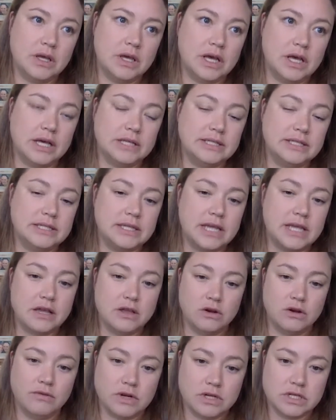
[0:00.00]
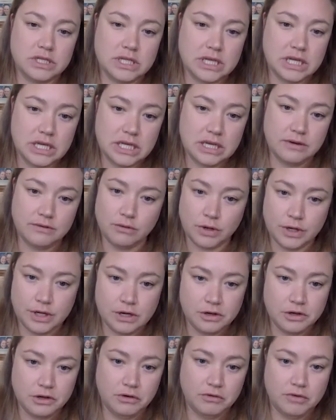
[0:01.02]
a state university, a four-year
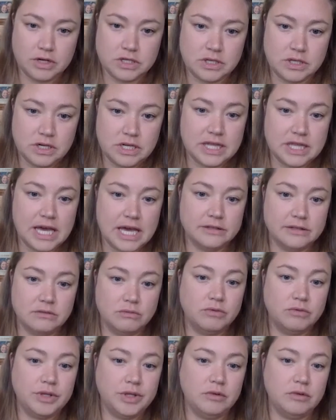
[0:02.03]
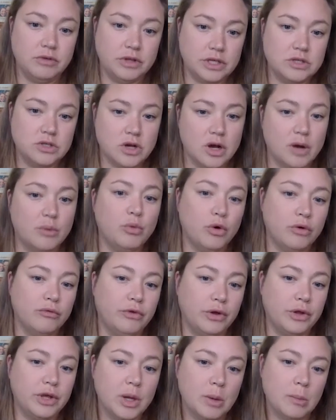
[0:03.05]
university that has a really, really strong
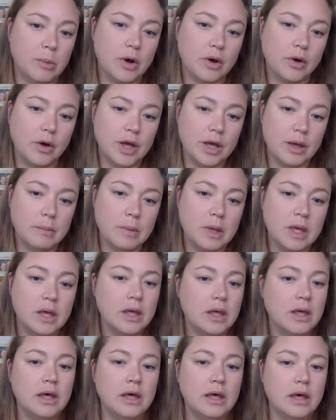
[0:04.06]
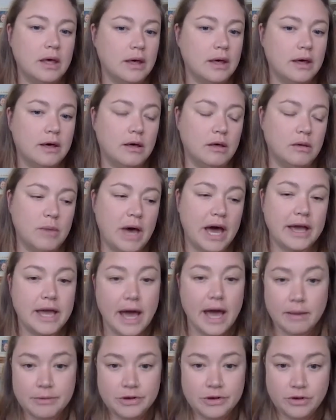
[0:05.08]
portfolio program. Um, I
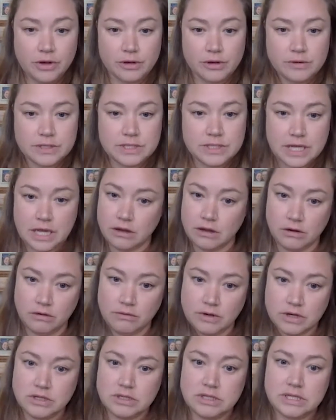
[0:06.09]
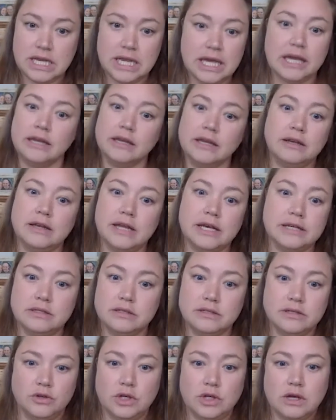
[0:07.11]
happened to go to a state university. I didn't
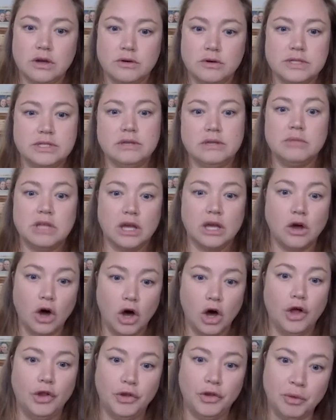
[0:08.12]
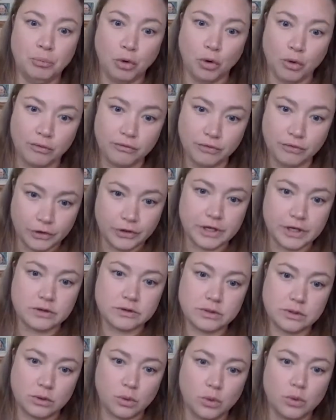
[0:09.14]
necessarily go to something called a portfolio
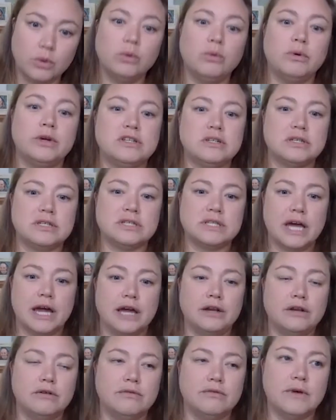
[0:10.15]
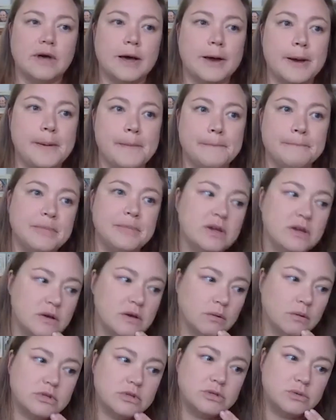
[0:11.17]
school, which is kind of, um,
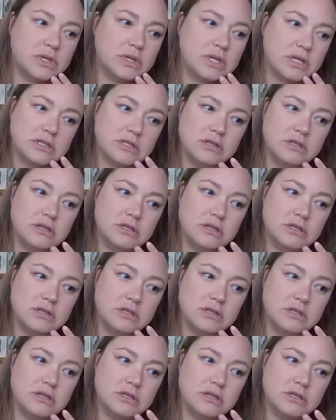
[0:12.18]
which would, is